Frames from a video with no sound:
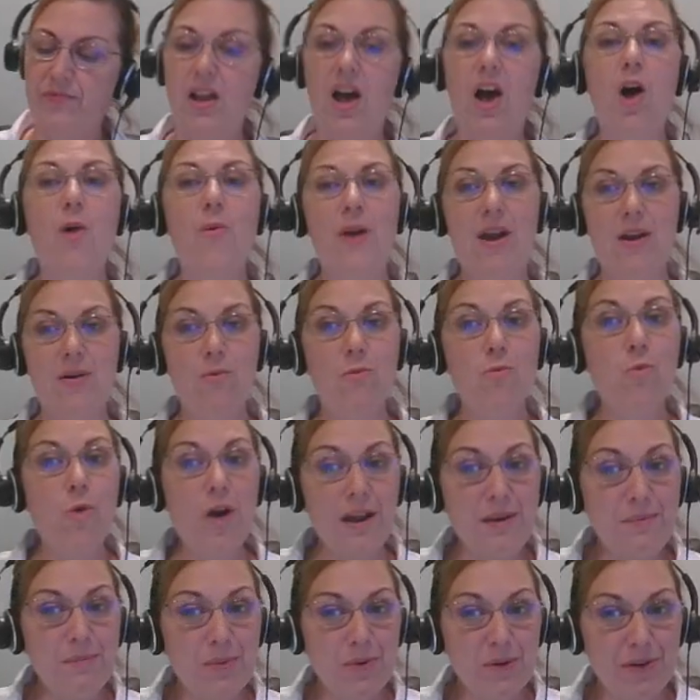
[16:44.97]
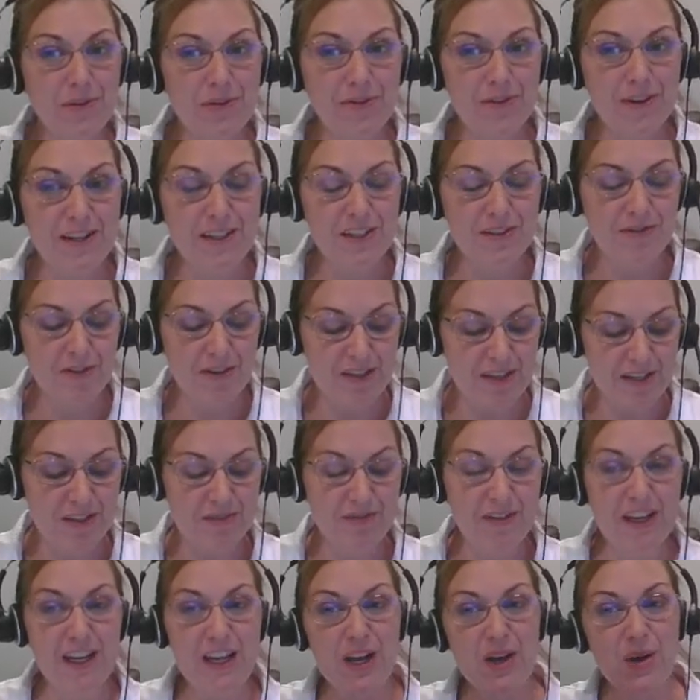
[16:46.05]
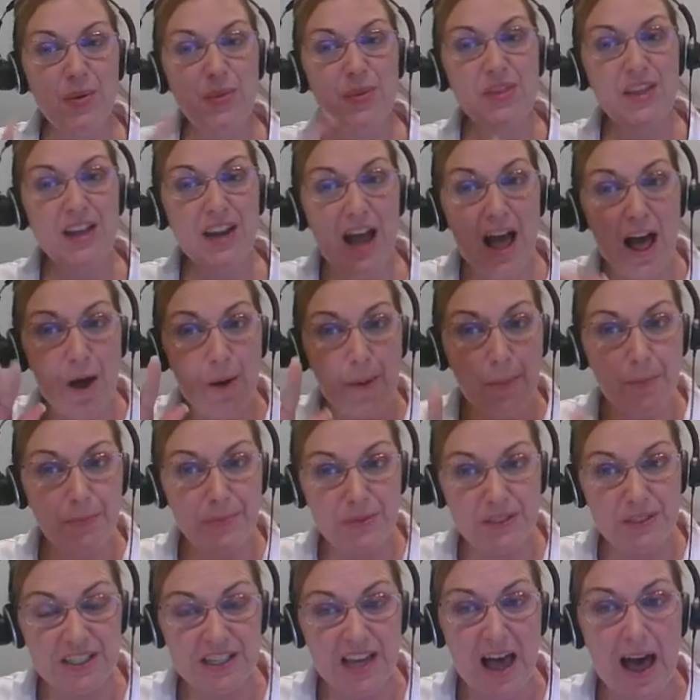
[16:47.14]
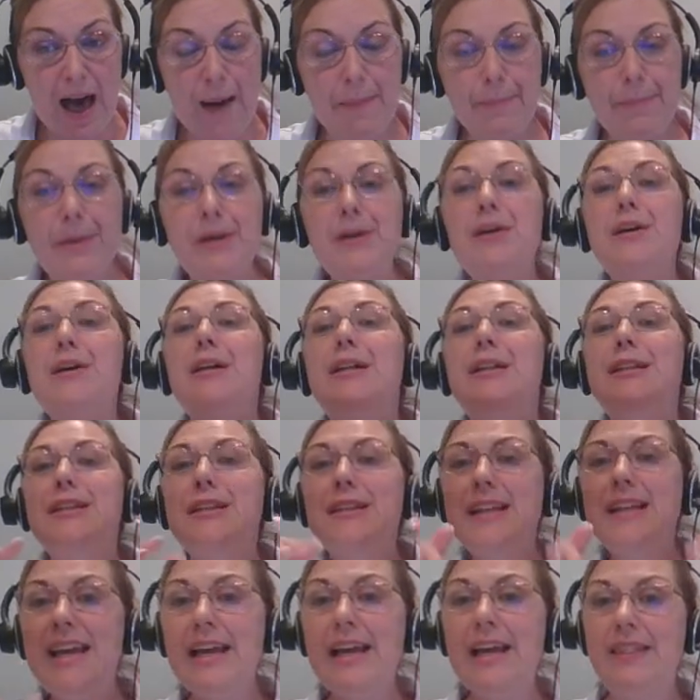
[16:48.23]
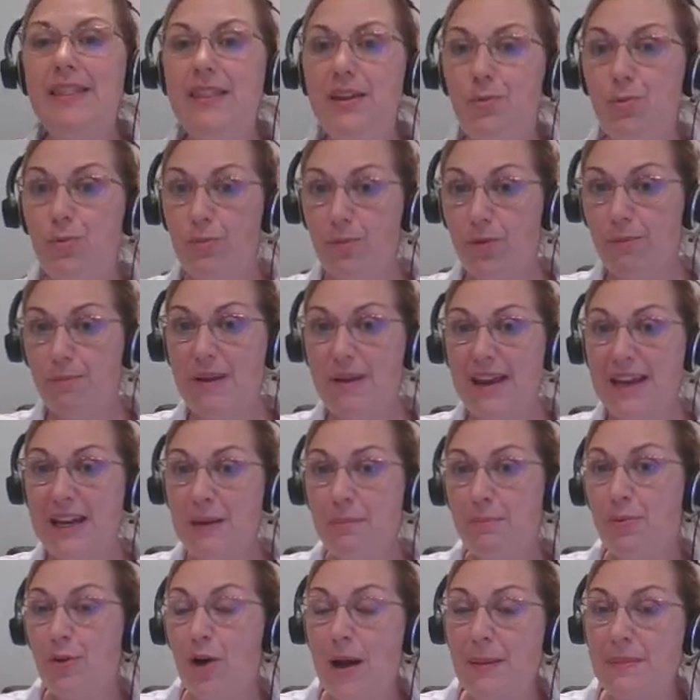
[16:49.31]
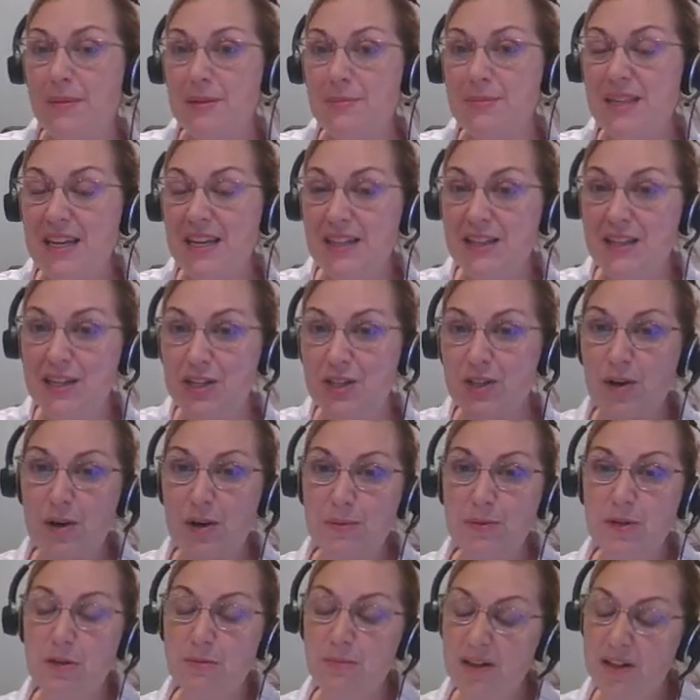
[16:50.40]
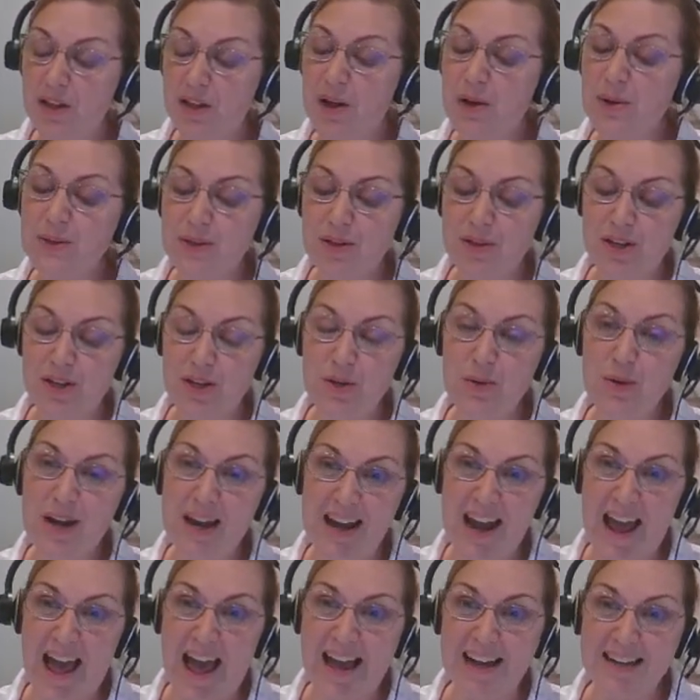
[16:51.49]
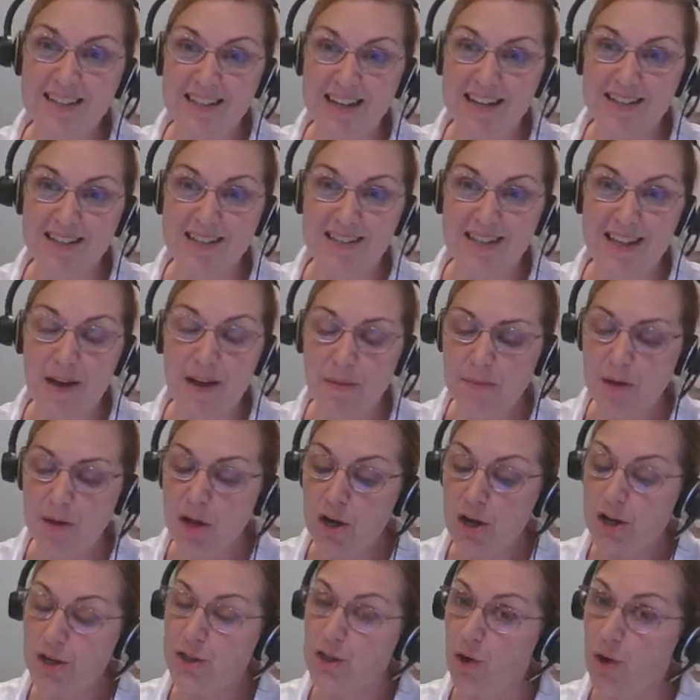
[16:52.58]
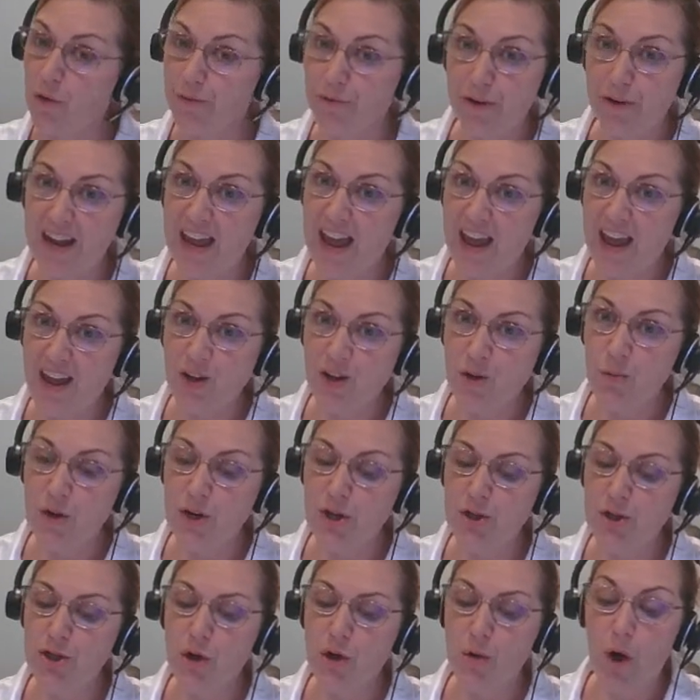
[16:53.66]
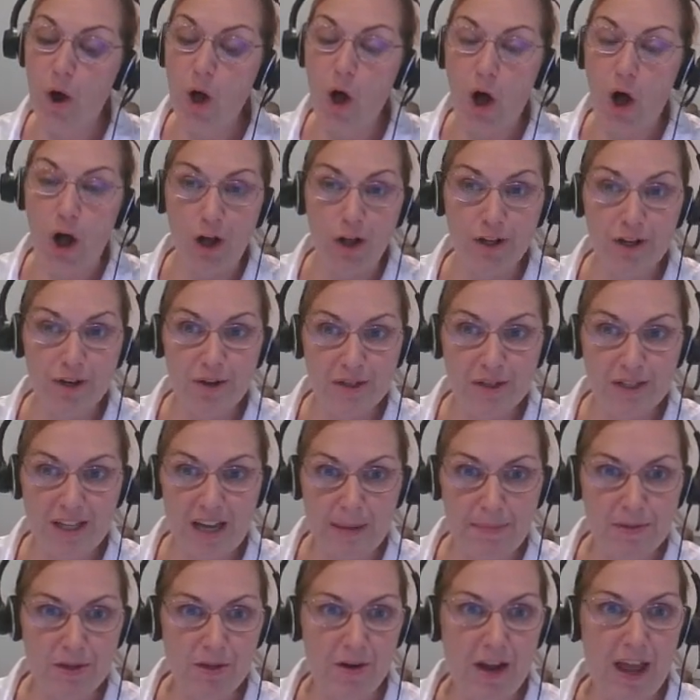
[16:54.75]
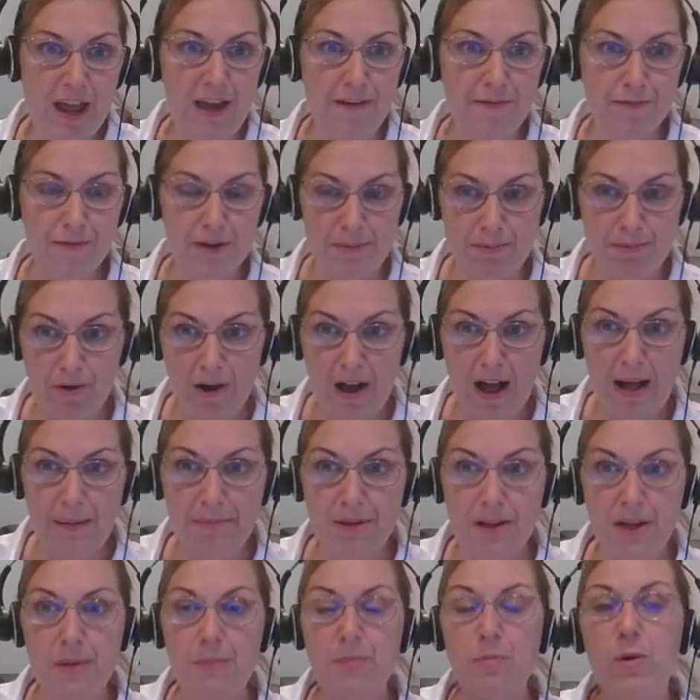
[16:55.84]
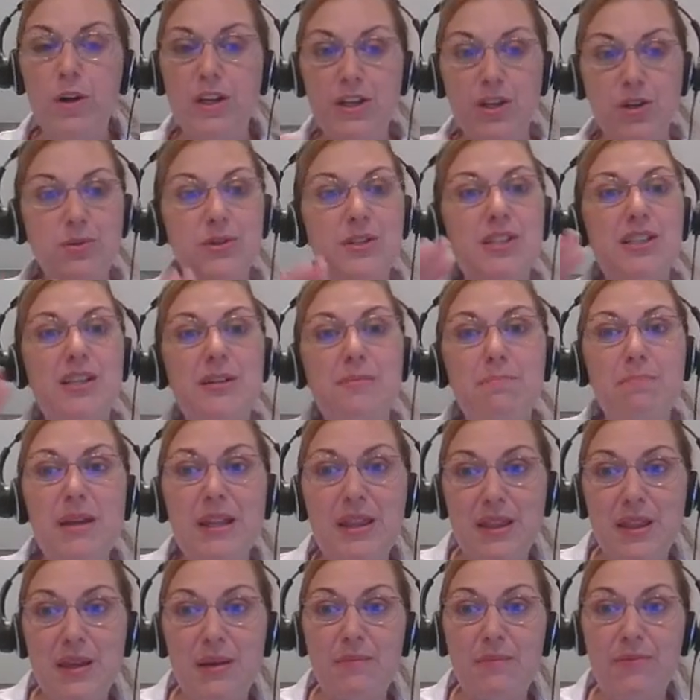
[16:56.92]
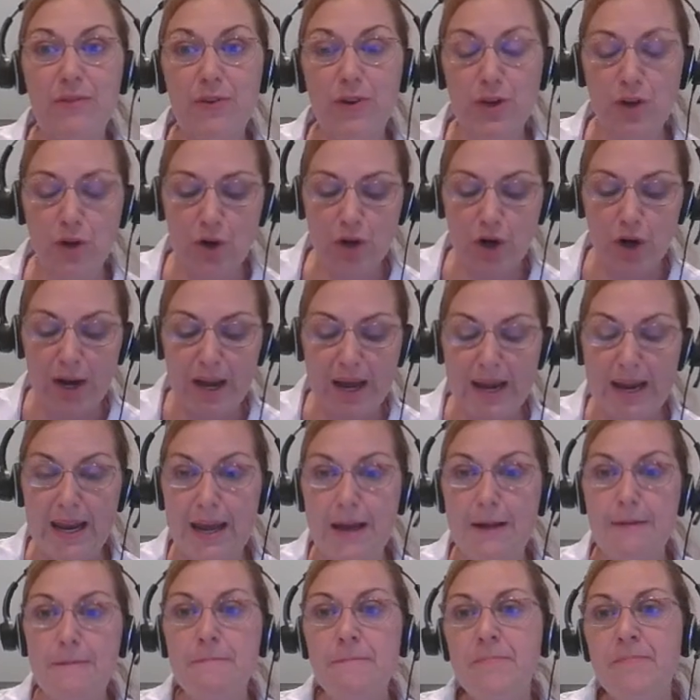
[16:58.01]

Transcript: All right, one more, friends, for this video. Then I'll stop, link the remaining problems in the description below so that you can access them. Don't forget, you want to show all your steps on every problem when you submit them for your credit.